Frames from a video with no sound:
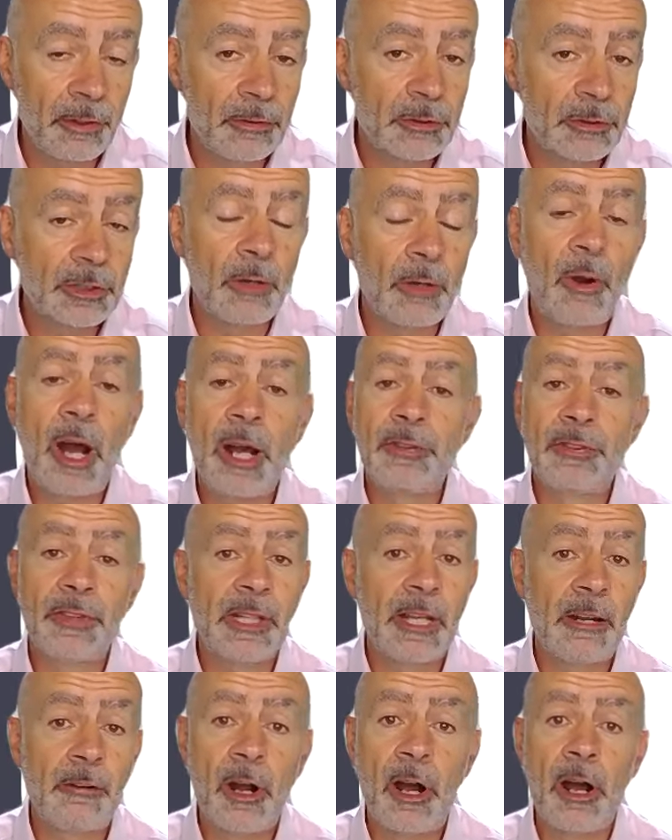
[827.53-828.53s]
So I think
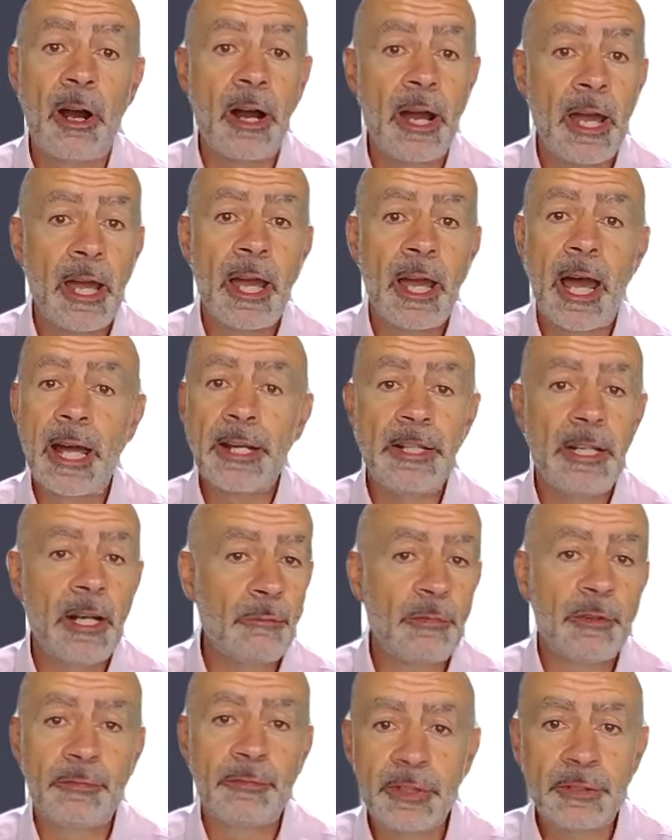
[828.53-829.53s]
there are a
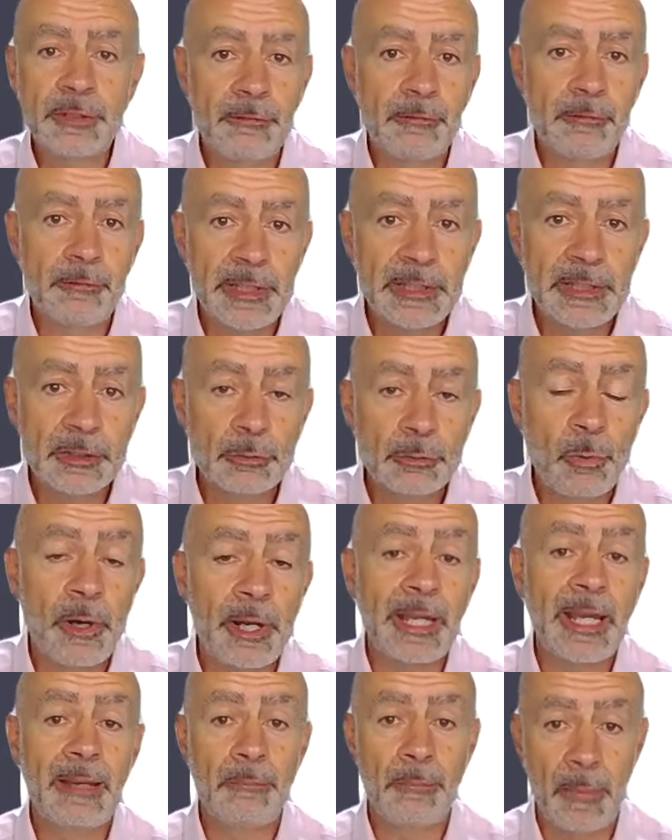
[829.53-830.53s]
number of different reasons why,
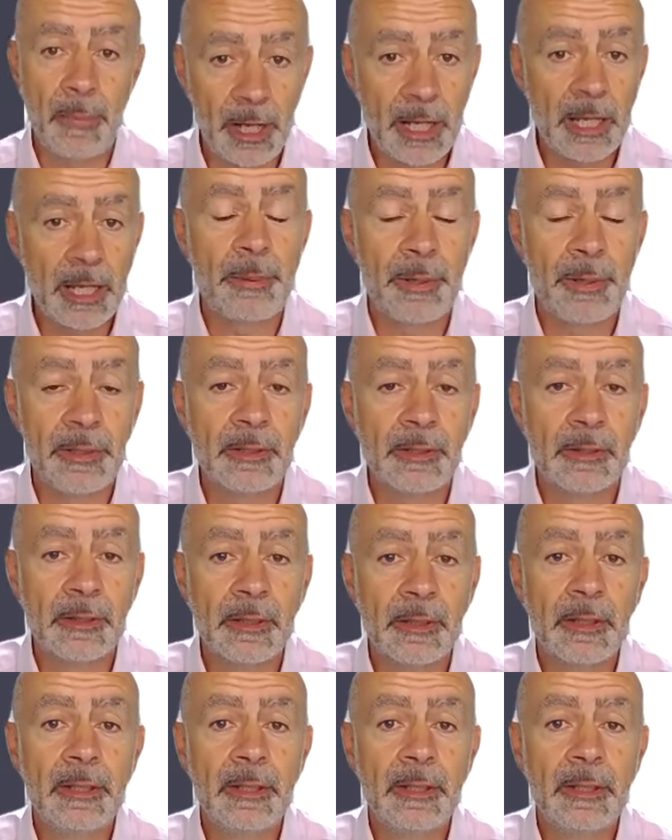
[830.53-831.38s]
in my opinion,